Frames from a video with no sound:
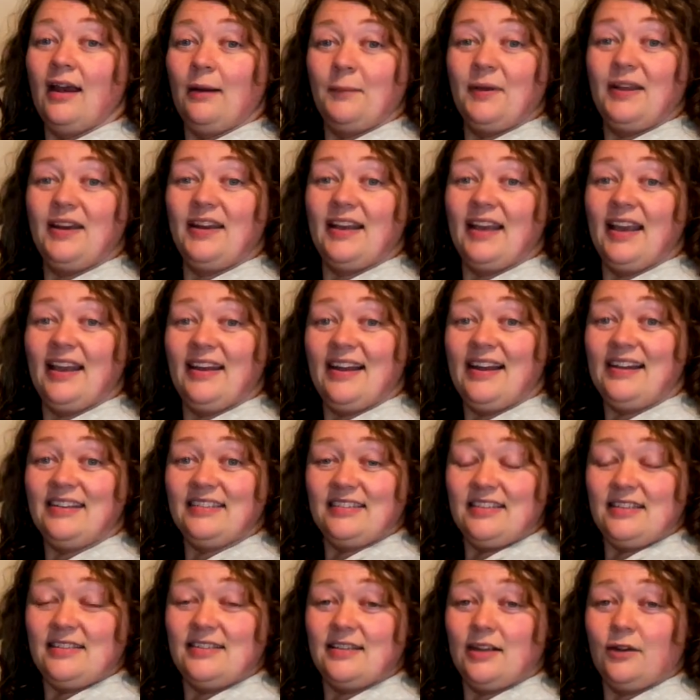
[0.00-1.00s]
I'm going to get a
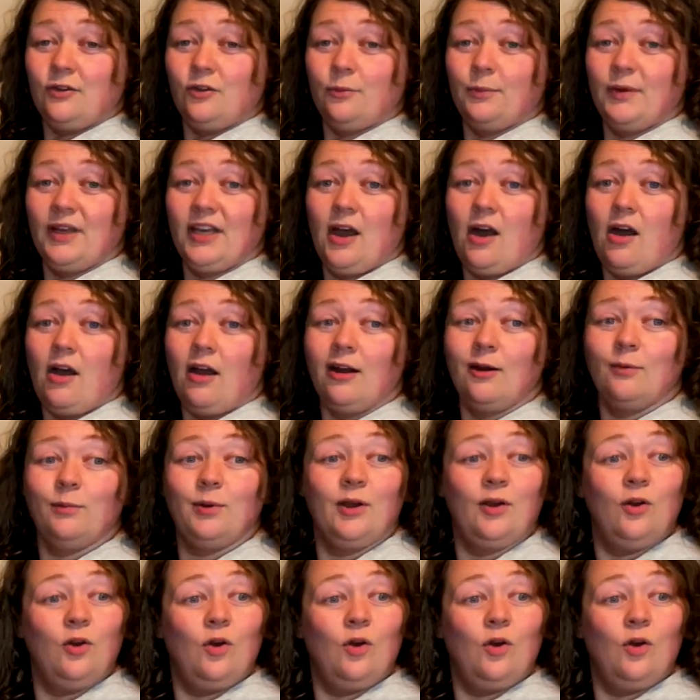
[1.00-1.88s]
nasty sound on my harp.